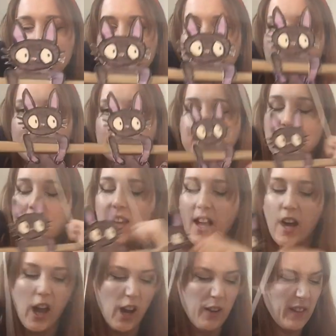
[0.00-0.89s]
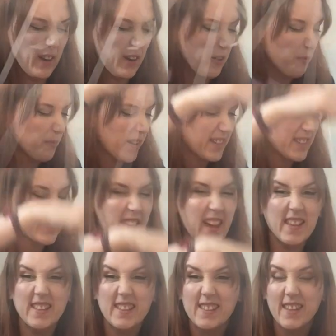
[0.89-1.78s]
I hope that all made
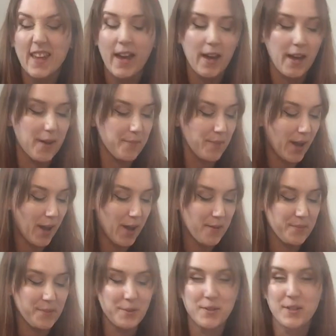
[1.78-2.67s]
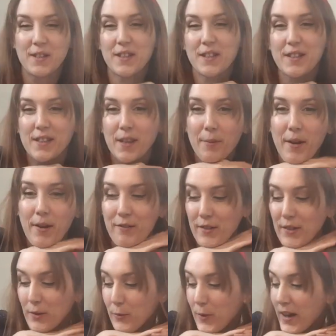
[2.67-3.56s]
sense. I hope your Gigi's come out
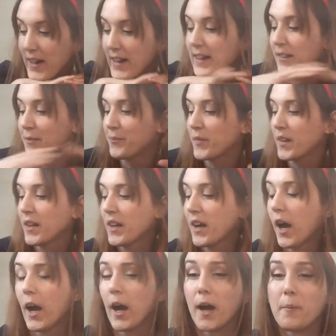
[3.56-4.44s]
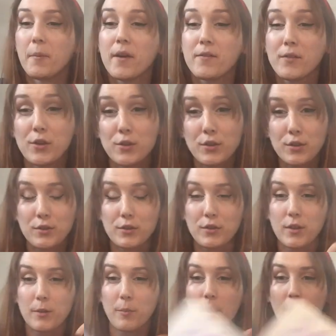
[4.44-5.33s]
really well. If you
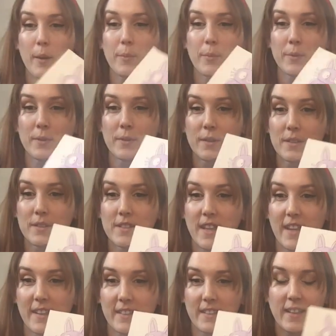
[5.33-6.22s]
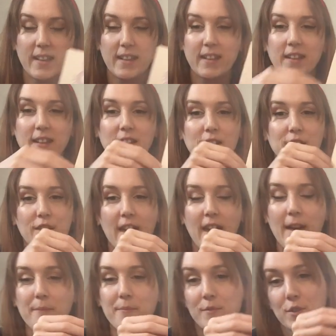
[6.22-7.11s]
do the purple technique,
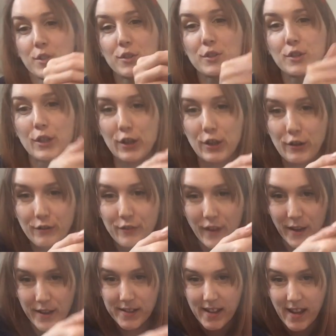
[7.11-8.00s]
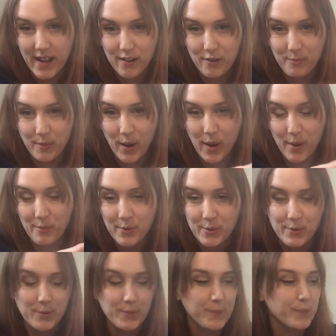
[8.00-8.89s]
yeah, just do your first layer of
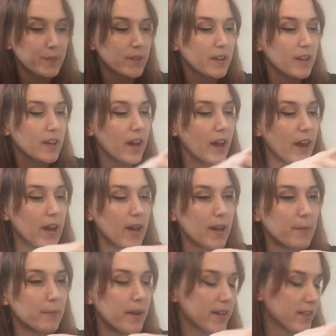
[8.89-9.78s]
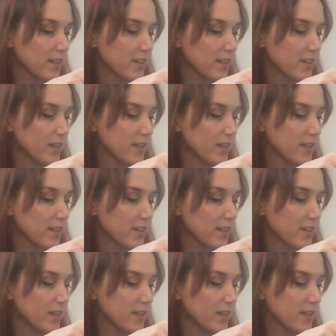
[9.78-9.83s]
purple, and